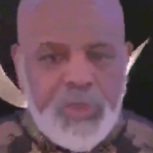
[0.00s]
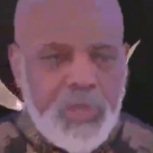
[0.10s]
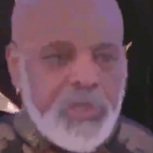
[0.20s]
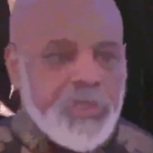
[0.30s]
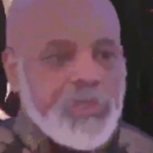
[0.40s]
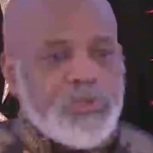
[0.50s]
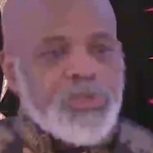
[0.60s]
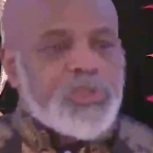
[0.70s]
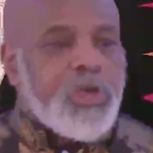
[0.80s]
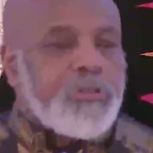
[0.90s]
And it is
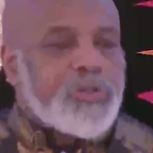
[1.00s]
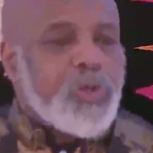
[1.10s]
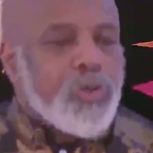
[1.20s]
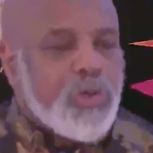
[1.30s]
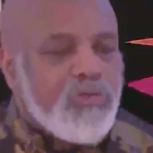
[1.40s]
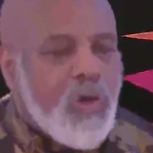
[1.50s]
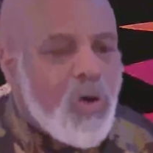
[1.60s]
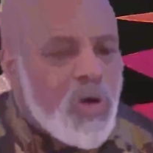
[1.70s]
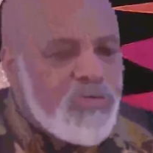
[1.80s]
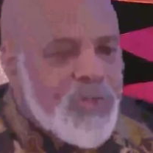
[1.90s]
the sum total of
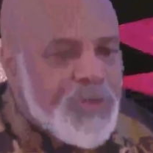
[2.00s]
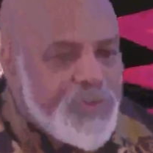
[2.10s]
all of it.